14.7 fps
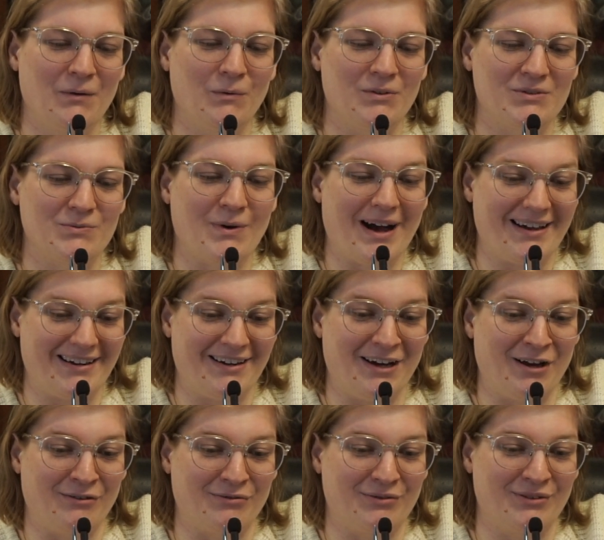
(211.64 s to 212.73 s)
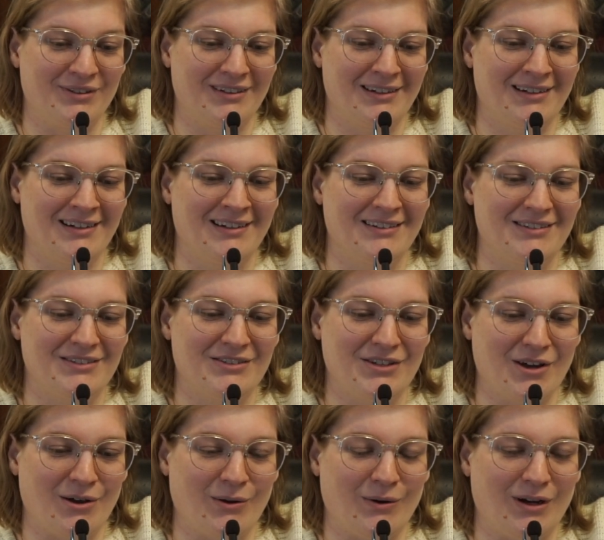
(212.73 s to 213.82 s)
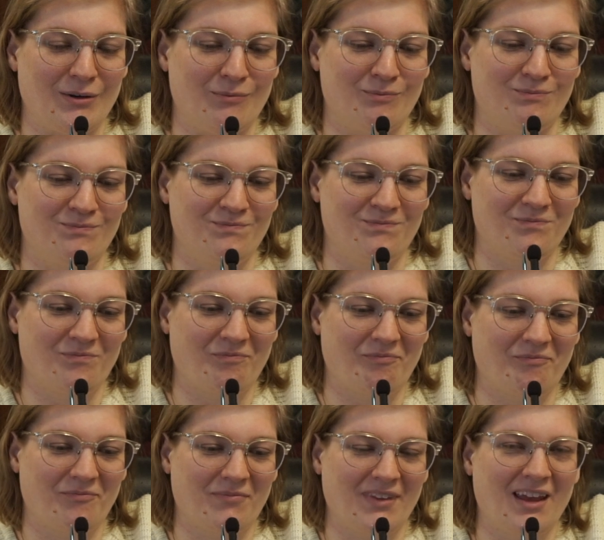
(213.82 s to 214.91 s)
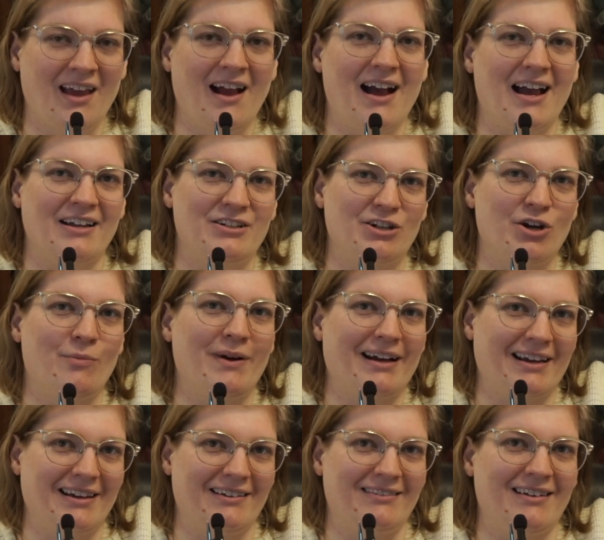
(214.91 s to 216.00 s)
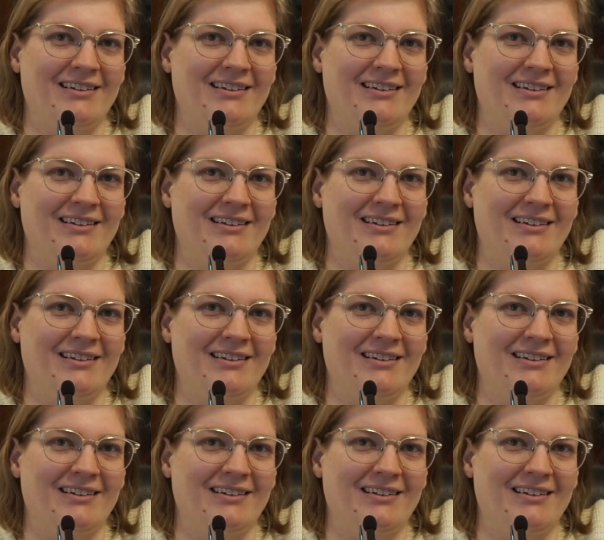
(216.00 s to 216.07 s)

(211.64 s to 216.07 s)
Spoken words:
was wide enough. So I had to go back in